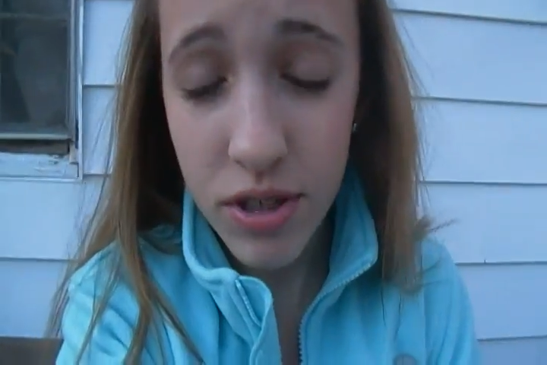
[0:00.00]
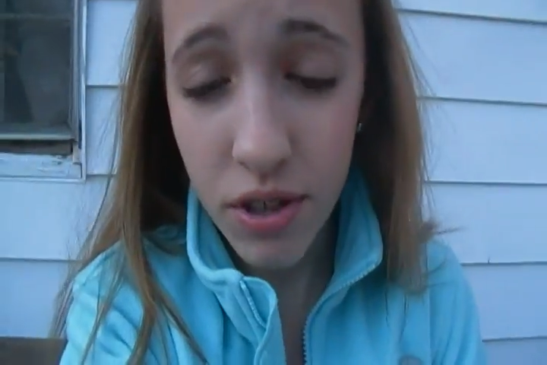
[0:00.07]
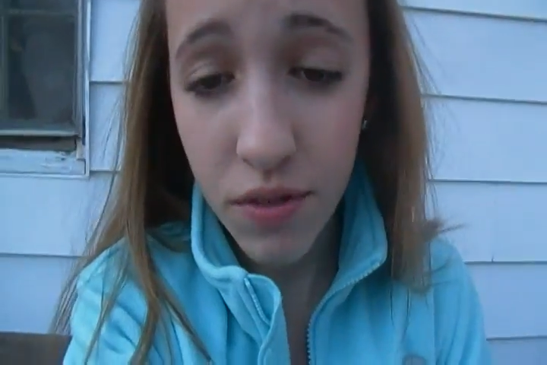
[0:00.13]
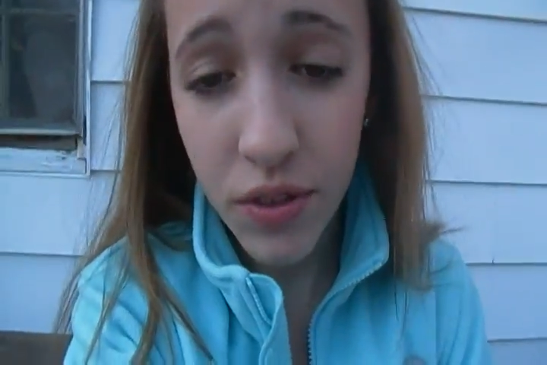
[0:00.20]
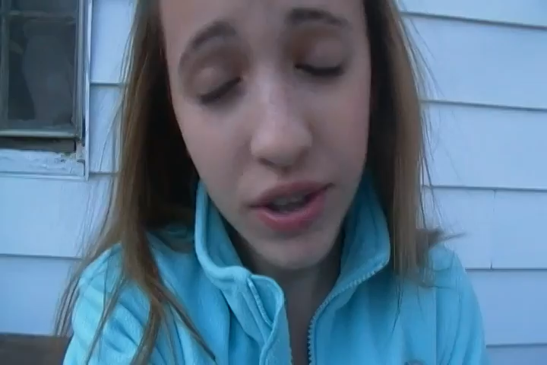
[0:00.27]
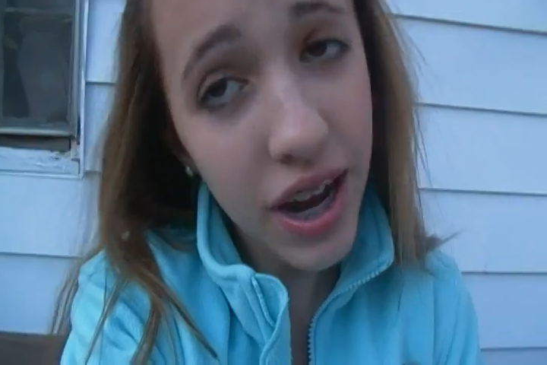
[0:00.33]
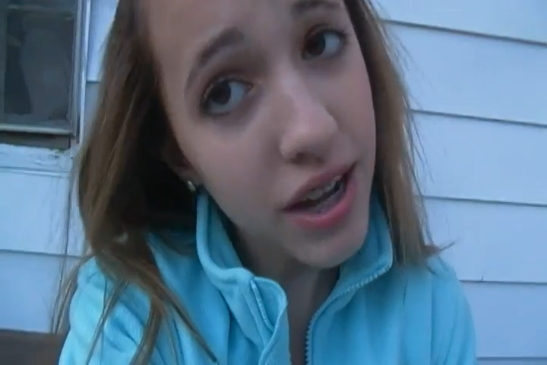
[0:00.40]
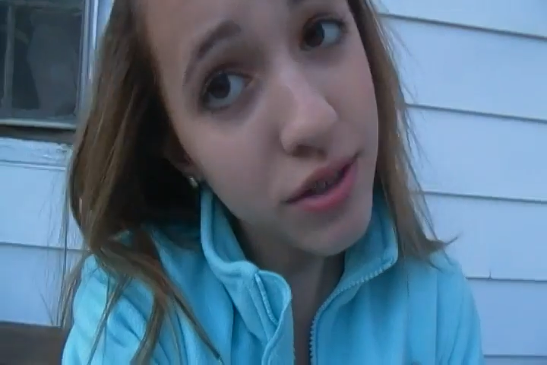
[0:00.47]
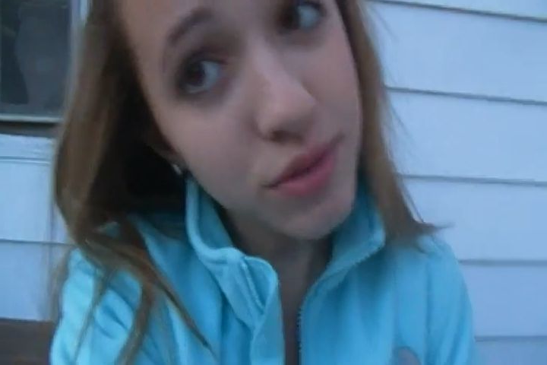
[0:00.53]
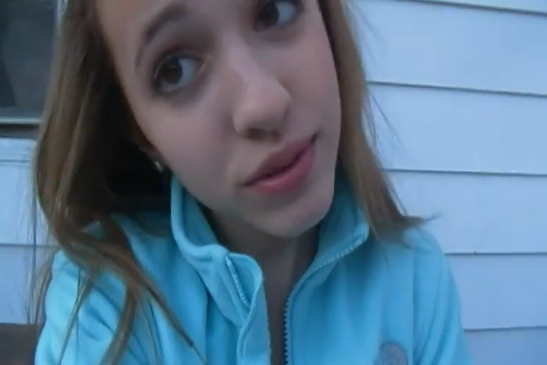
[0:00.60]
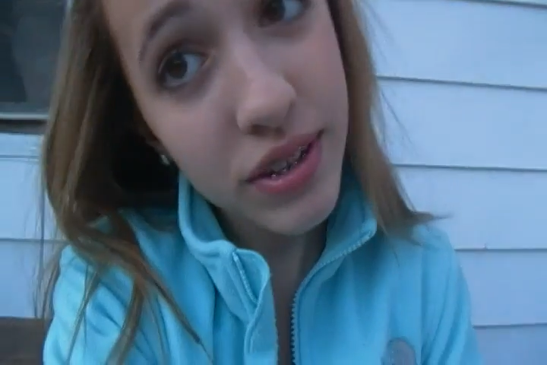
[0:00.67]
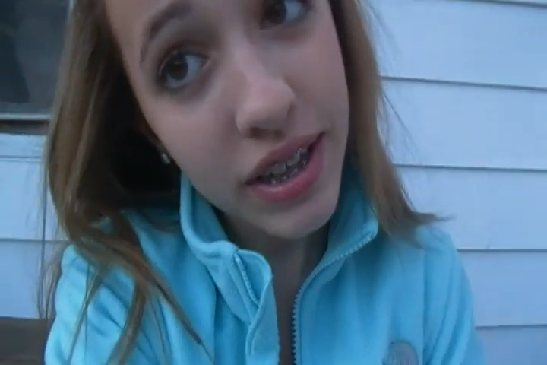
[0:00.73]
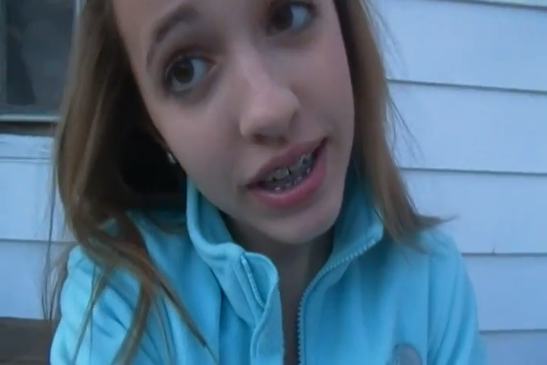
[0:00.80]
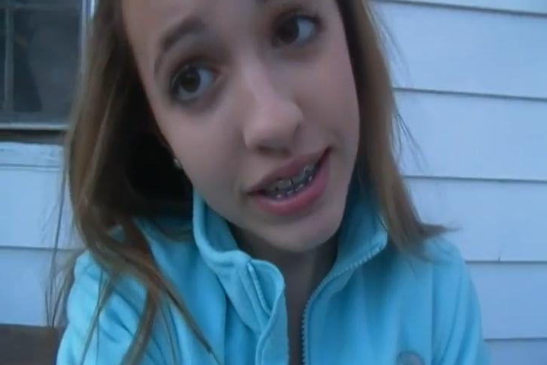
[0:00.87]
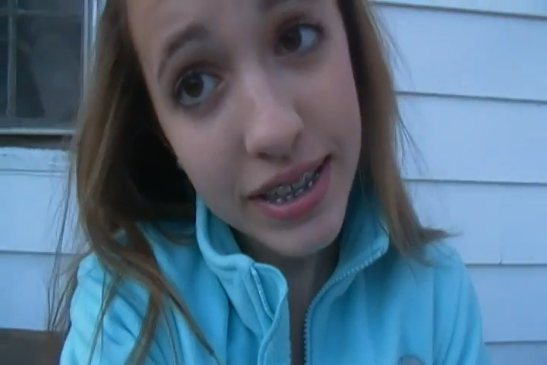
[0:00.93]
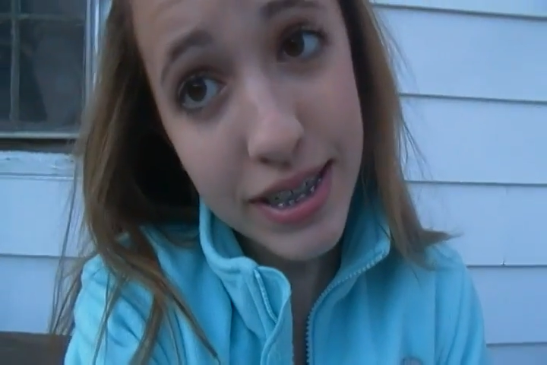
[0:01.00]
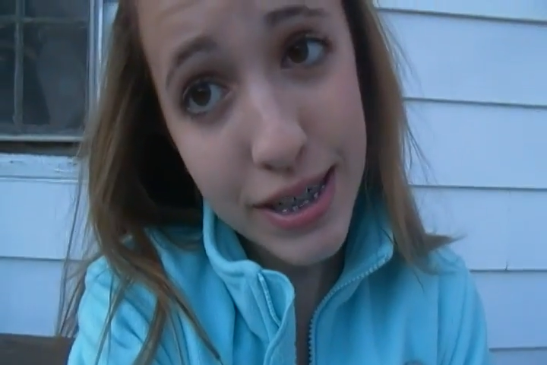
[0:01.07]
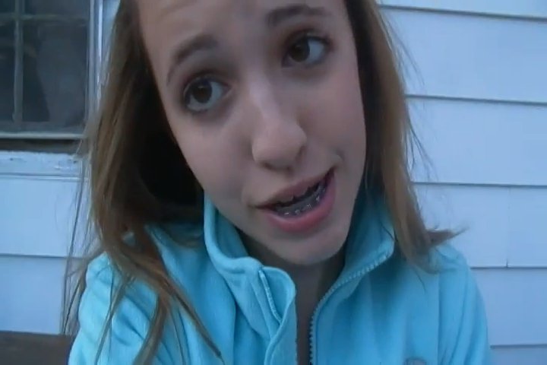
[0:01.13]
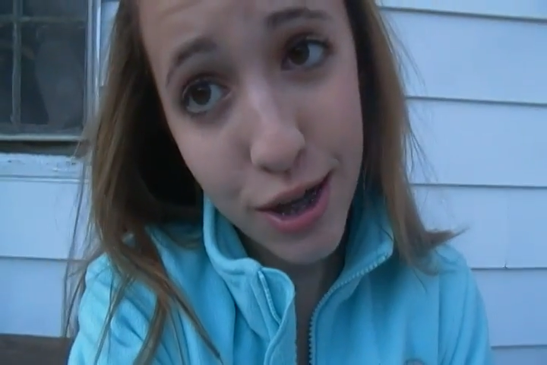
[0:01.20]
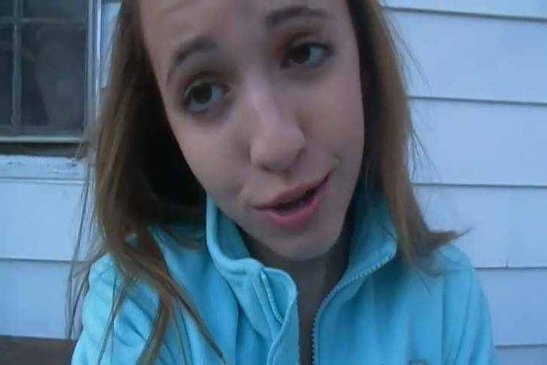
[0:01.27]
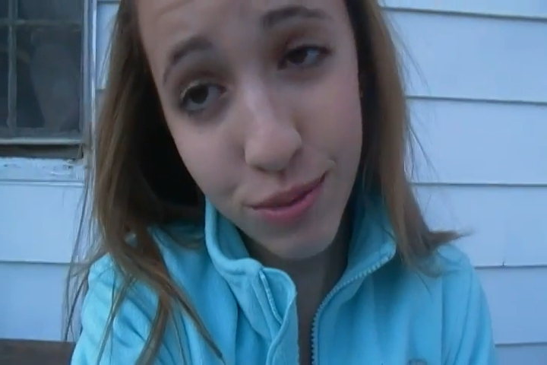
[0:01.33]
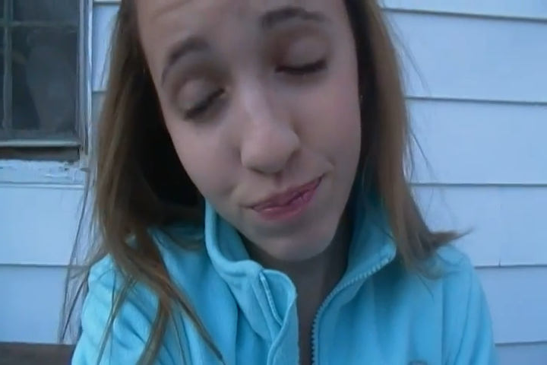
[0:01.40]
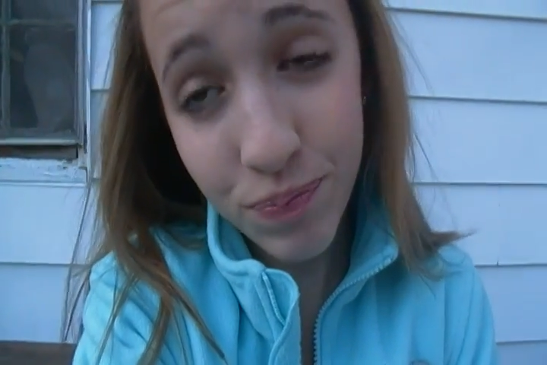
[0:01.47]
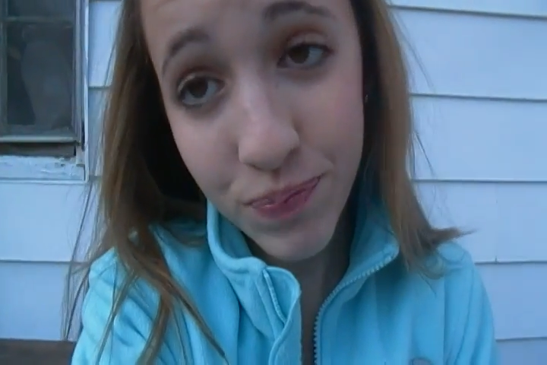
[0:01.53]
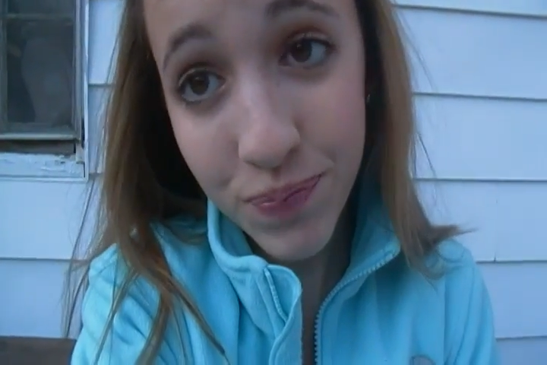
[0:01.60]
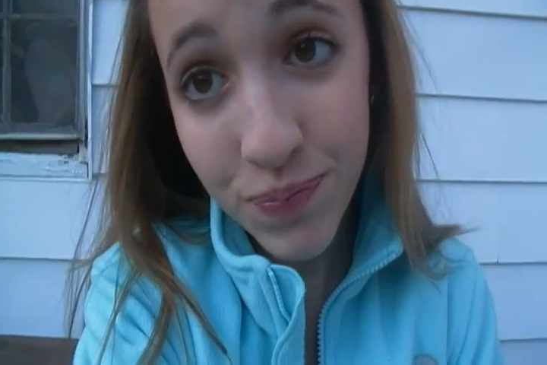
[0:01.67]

So if you guys would like to know,